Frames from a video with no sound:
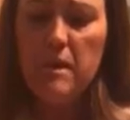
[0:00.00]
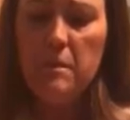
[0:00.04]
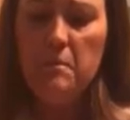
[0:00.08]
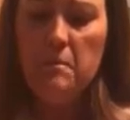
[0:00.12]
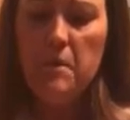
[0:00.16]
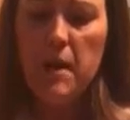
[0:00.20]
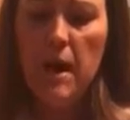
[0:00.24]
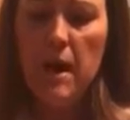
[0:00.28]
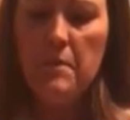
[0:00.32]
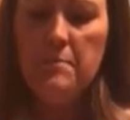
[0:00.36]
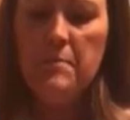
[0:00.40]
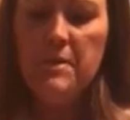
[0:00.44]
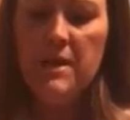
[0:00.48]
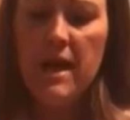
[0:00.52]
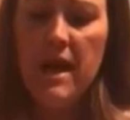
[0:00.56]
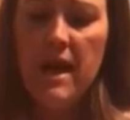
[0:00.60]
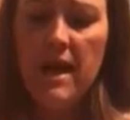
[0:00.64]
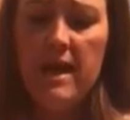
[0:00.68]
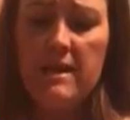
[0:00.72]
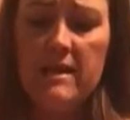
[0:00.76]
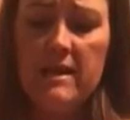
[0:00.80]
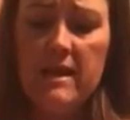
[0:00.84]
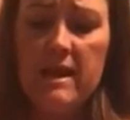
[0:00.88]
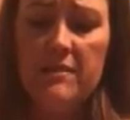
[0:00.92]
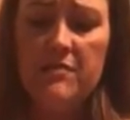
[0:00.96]

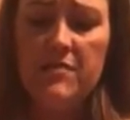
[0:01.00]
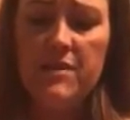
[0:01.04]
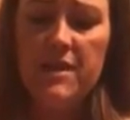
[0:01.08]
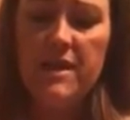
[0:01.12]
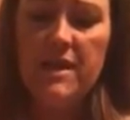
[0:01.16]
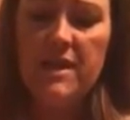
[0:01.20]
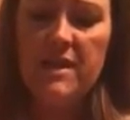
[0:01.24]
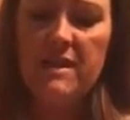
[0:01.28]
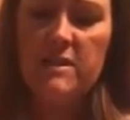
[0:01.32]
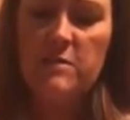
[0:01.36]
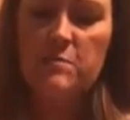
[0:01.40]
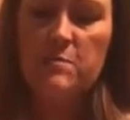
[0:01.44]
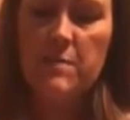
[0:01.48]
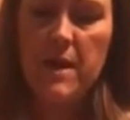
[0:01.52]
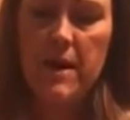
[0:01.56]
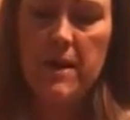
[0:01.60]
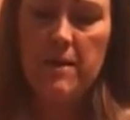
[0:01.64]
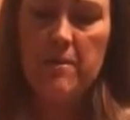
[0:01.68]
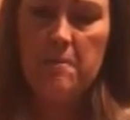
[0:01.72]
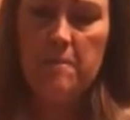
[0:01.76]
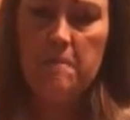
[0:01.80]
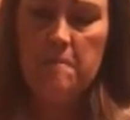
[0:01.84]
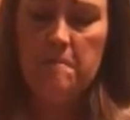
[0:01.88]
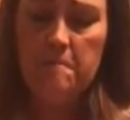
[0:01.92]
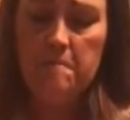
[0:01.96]
Bobcat and then his
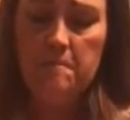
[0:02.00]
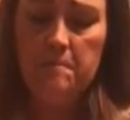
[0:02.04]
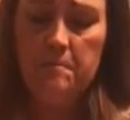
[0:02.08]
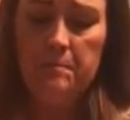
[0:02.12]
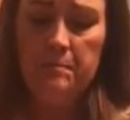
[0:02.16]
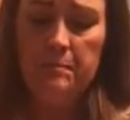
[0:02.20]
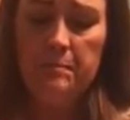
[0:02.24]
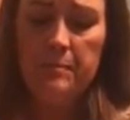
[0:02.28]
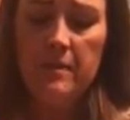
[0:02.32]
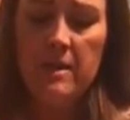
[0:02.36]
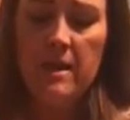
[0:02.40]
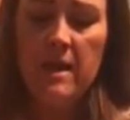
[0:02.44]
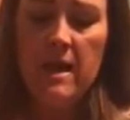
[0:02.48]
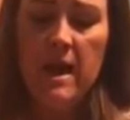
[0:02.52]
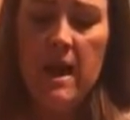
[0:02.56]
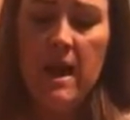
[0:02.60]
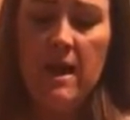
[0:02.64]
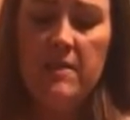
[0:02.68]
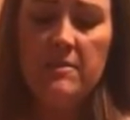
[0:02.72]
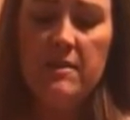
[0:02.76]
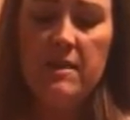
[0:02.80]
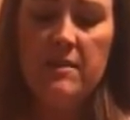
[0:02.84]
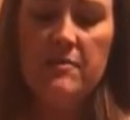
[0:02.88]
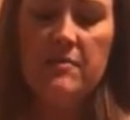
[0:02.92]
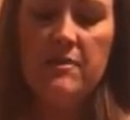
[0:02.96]
bear,
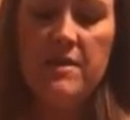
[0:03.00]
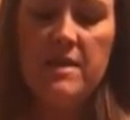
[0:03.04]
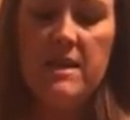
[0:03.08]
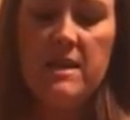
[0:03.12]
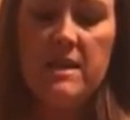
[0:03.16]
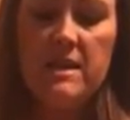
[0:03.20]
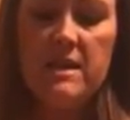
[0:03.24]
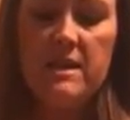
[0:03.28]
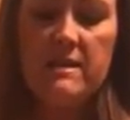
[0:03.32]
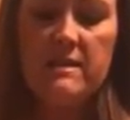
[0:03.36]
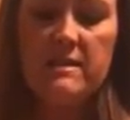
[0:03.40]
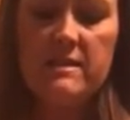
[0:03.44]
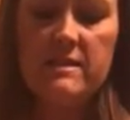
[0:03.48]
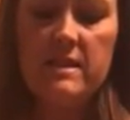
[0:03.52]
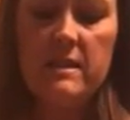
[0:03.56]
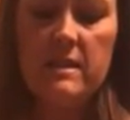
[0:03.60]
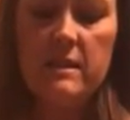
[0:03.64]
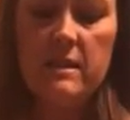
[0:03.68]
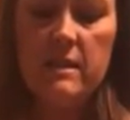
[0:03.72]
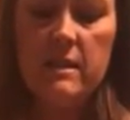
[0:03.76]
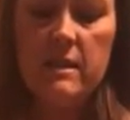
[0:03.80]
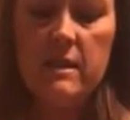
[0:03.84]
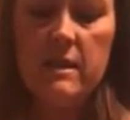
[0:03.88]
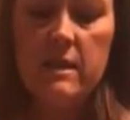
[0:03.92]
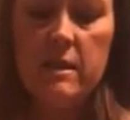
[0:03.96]
and then these
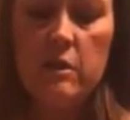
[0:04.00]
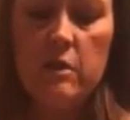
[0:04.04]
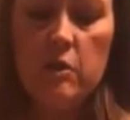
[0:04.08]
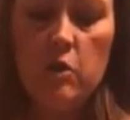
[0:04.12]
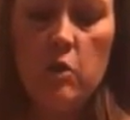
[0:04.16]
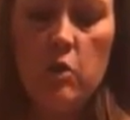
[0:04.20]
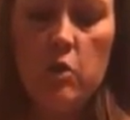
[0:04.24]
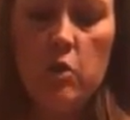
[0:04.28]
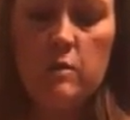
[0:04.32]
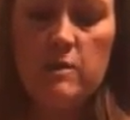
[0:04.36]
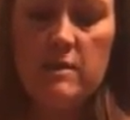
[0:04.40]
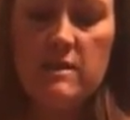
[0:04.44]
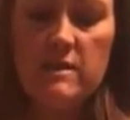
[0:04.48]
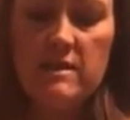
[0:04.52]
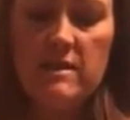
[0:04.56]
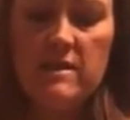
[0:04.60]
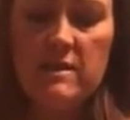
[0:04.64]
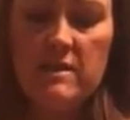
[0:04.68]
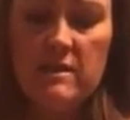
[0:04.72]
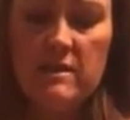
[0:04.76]
gold and